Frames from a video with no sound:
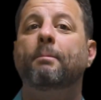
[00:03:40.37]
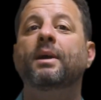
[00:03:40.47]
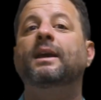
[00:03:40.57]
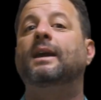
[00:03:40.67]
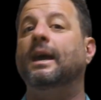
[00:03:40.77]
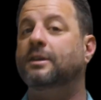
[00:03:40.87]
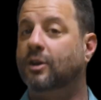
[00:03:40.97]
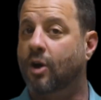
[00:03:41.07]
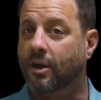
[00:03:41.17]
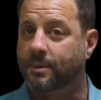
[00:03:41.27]
begin
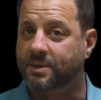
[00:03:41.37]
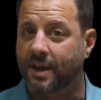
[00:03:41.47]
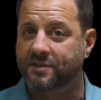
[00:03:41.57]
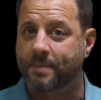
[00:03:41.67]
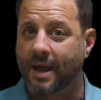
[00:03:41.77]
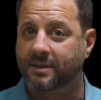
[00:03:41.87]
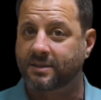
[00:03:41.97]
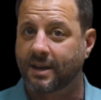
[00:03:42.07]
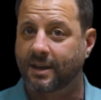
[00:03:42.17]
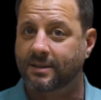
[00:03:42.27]
to call themselves
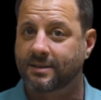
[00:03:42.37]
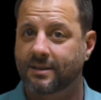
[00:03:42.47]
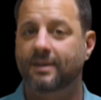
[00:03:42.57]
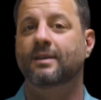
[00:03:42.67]
Palestinians?